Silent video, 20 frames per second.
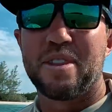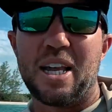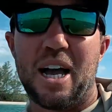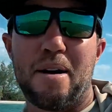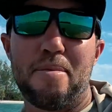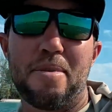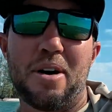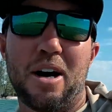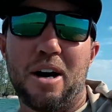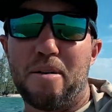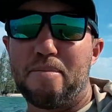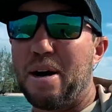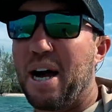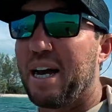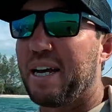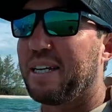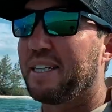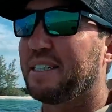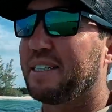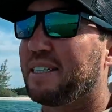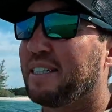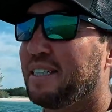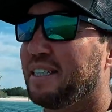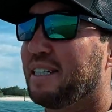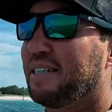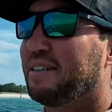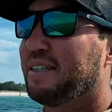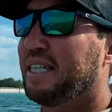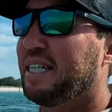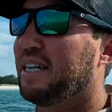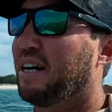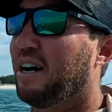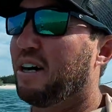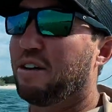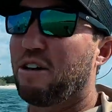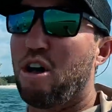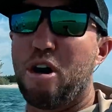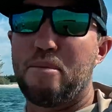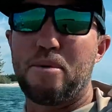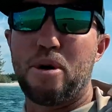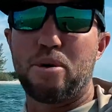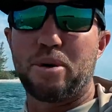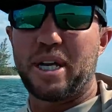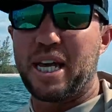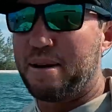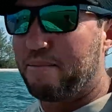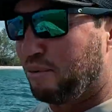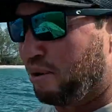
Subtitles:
I'm by the Longboat Key